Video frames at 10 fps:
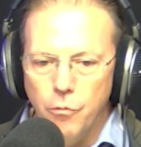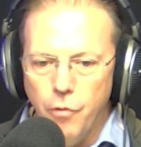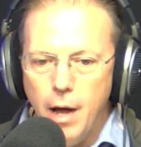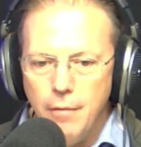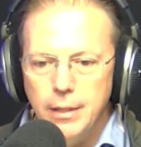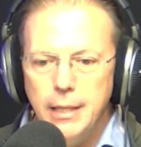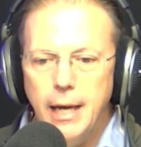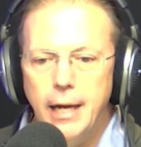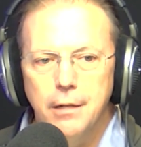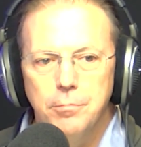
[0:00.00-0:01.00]
Revival in the
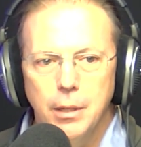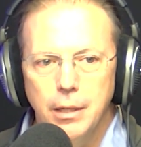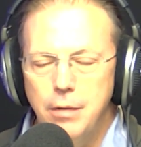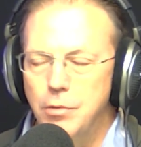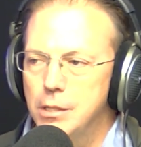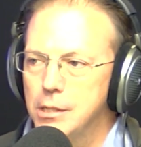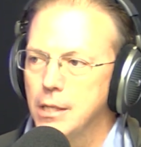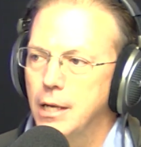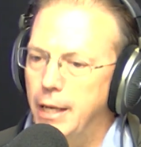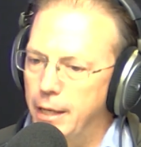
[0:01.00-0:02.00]
heart of
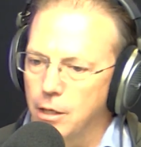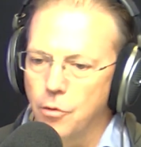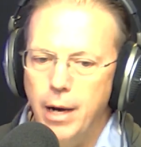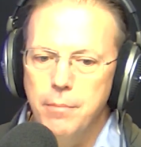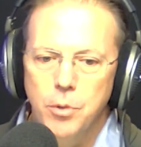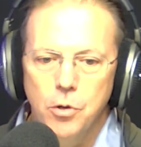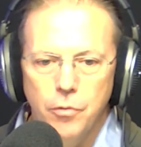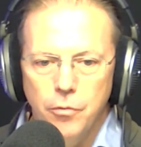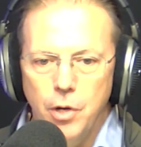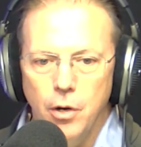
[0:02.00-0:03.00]
believers and a great
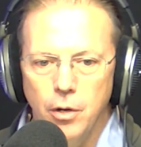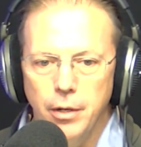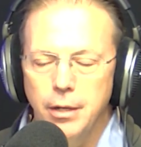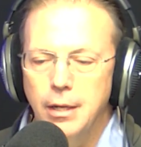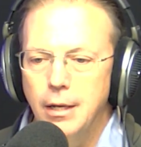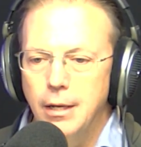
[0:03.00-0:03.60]
move of God.